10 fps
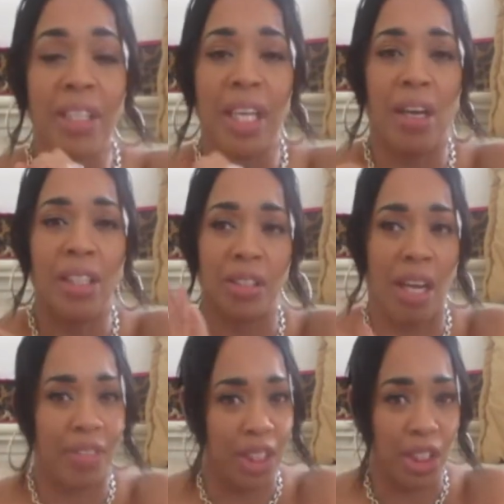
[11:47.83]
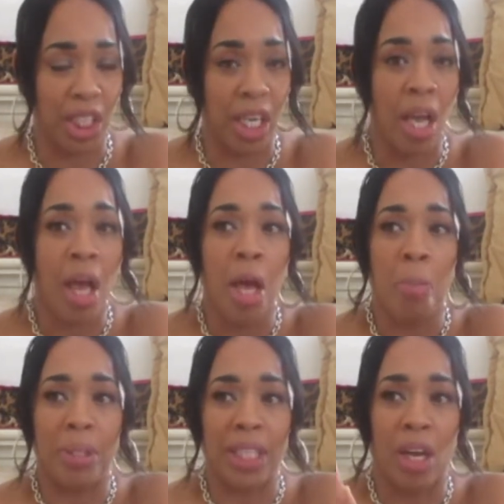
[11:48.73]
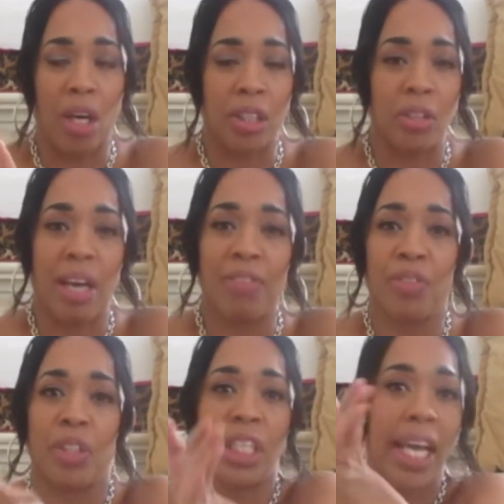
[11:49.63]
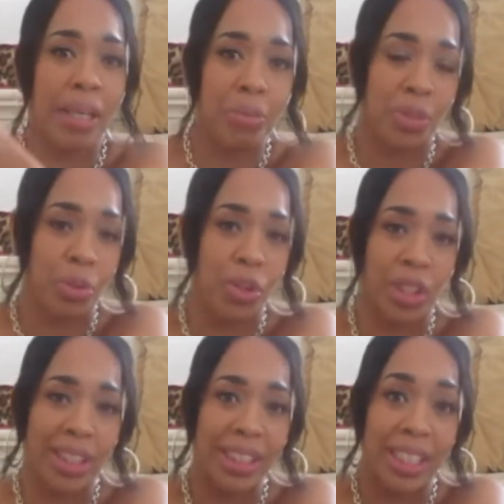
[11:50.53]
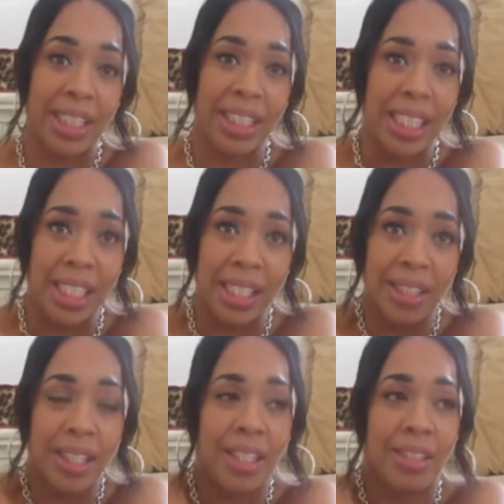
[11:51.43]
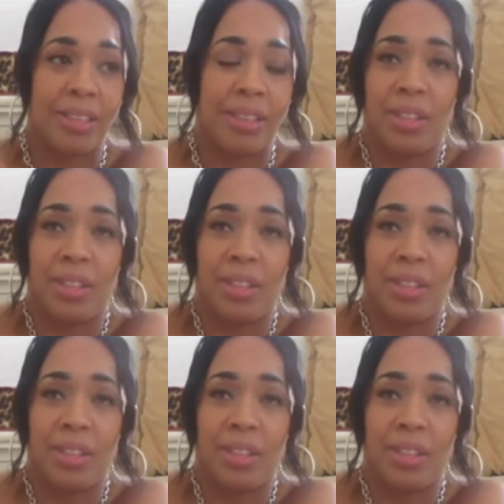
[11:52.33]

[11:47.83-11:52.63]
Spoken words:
They also have a DJ, but they also have tables where you can sit and eat and, you